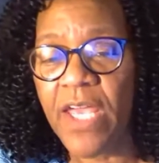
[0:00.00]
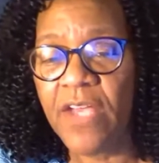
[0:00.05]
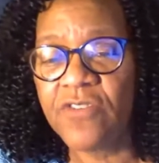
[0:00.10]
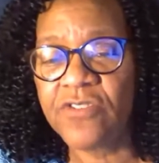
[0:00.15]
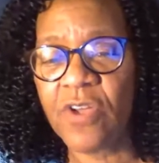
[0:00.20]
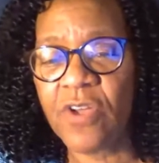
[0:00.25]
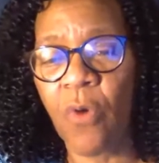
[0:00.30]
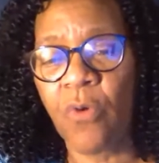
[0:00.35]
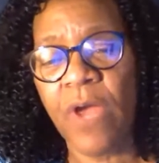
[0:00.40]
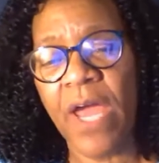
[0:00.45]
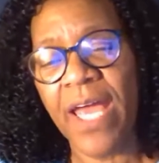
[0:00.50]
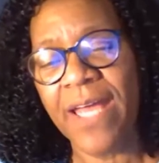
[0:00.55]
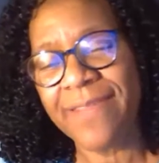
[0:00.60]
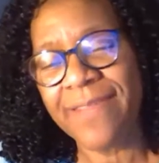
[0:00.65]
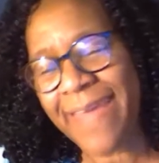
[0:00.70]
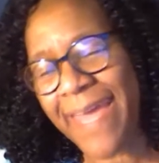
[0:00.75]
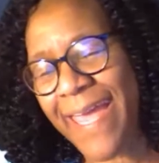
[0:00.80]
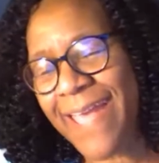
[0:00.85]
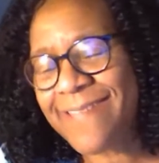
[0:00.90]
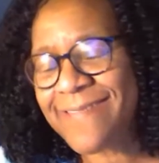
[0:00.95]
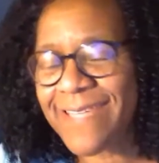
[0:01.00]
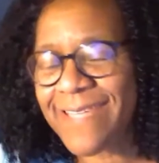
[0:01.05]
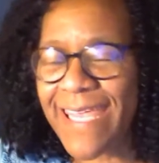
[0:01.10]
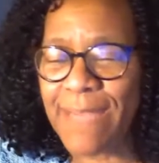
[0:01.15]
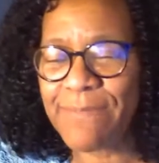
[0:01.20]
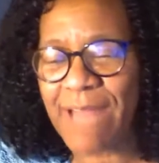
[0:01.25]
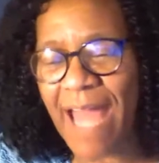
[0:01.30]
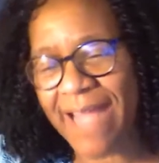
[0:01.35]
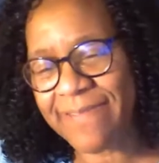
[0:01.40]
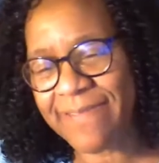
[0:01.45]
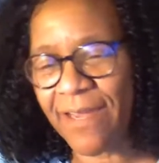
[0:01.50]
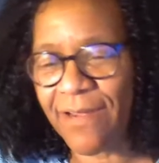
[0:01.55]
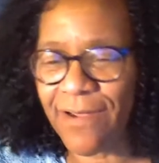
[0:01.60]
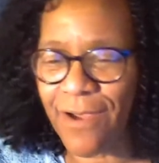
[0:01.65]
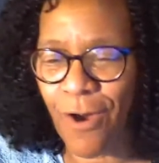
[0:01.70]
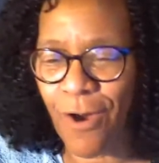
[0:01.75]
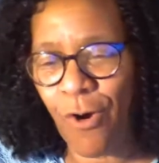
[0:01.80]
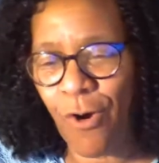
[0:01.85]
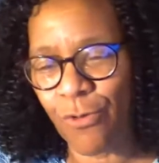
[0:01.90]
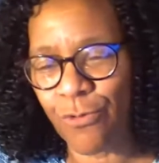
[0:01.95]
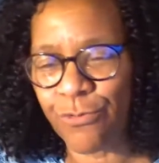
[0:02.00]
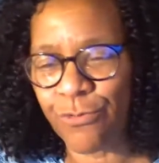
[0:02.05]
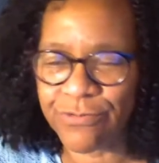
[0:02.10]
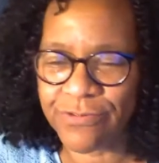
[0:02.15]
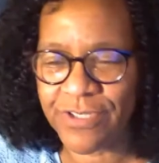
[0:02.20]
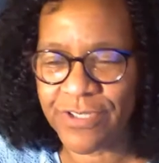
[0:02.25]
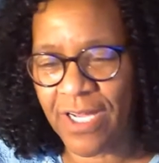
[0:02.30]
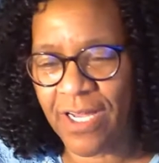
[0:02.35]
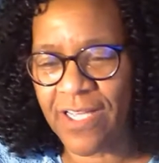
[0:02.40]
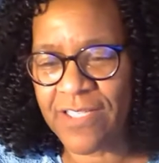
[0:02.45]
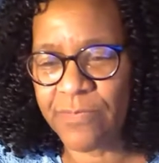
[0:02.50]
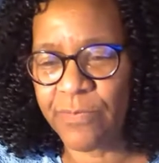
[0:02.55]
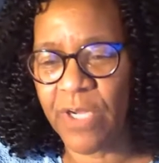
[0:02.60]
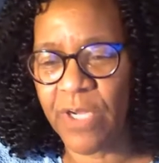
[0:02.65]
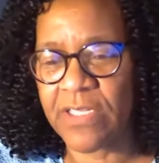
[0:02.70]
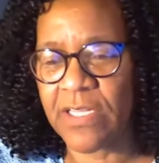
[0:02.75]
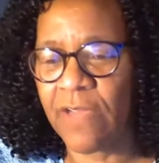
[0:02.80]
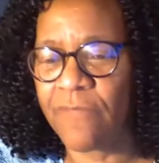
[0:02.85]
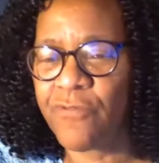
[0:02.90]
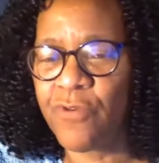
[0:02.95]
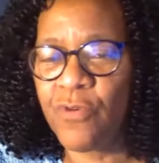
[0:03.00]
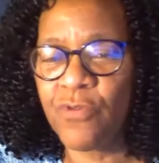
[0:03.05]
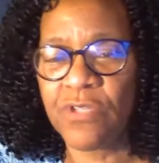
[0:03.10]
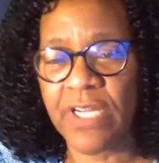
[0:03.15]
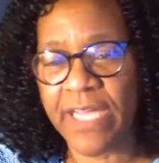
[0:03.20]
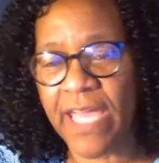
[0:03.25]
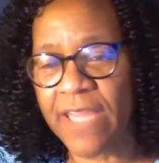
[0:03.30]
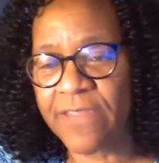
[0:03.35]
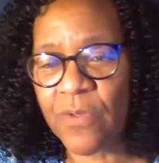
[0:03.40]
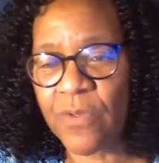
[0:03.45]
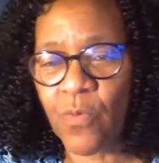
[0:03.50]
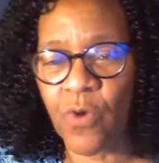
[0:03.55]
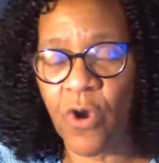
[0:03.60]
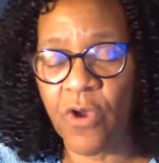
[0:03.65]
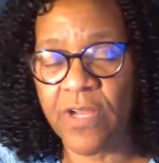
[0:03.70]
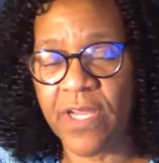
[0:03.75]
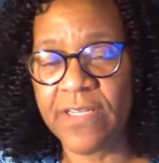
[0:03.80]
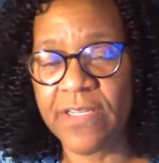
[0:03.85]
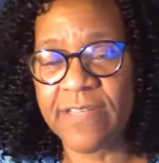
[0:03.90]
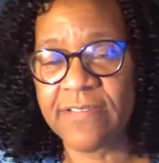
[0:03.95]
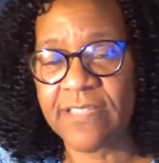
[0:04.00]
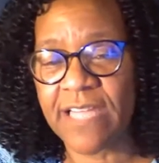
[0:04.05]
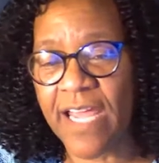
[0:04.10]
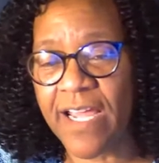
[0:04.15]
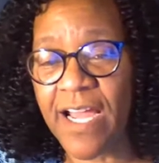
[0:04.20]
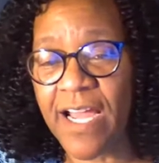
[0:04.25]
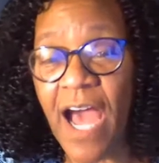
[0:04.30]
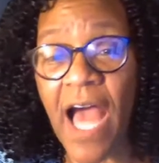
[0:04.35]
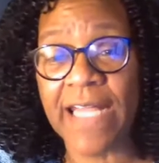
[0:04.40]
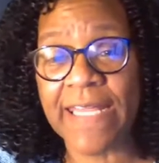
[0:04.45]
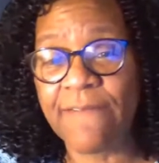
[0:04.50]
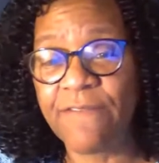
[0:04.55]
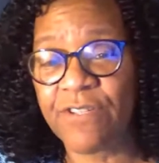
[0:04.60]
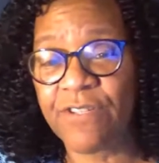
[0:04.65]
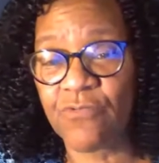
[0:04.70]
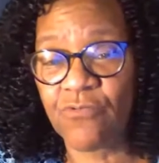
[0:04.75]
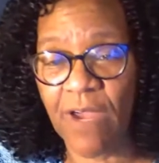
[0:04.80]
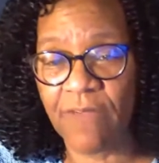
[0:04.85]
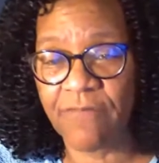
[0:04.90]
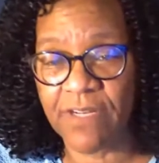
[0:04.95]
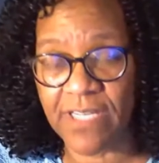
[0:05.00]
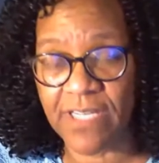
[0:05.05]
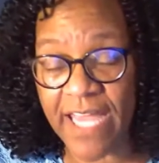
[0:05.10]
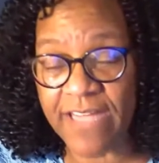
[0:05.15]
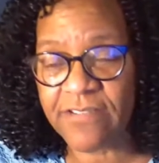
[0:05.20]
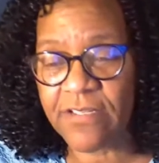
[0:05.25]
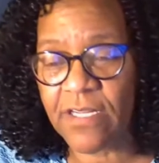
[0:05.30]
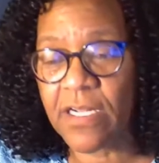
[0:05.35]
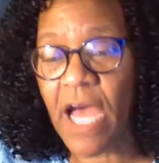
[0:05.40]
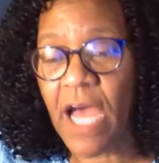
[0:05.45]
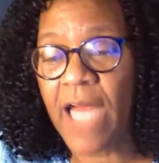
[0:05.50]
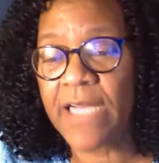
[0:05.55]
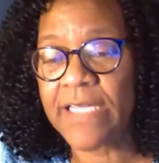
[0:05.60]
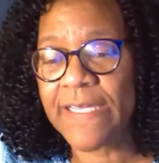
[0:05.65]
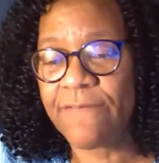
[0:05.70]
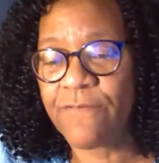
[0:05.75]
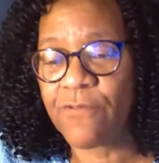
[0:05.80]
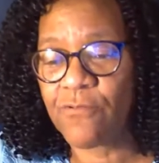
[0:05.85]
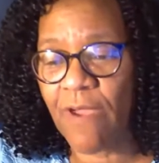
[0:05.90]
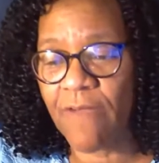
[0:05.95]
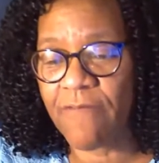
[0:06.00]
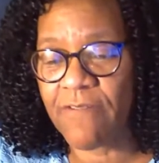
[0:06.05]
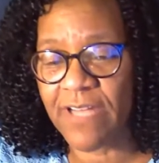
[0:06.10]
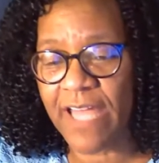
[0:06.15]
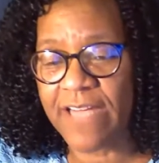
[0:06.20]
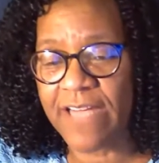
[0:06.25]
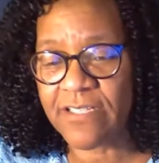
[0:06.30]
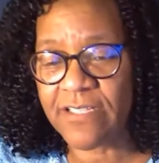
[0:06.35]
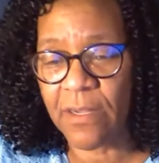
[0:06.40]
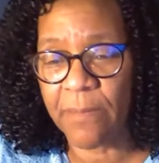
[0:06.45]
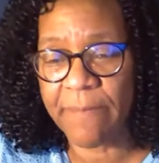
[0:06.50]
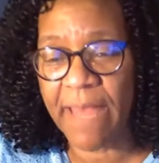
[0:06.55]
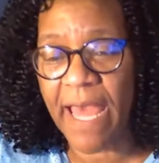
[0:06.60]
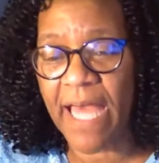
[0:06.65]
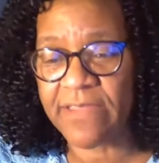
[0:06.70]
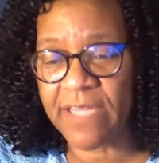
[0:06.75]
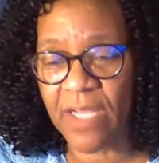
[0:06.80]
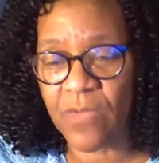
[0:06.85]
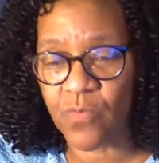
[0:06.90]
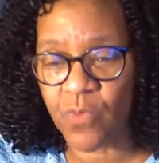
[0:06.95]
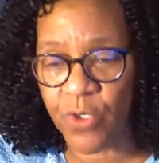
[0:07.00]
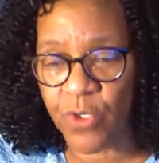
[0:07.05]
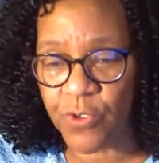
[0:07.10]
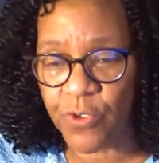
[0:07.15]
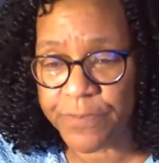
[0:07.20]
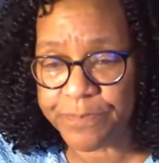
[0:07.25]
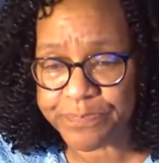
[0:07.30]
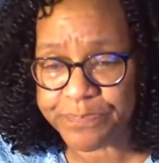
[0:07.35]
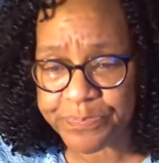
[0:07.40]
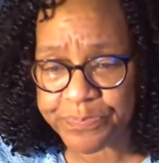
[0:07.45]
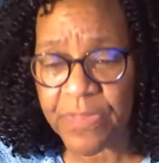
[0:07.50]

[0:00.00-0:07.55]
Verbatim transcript: So things seem like they're old to us, but if you look at the word and just let God give you some revelation, God will give you revelation about that word.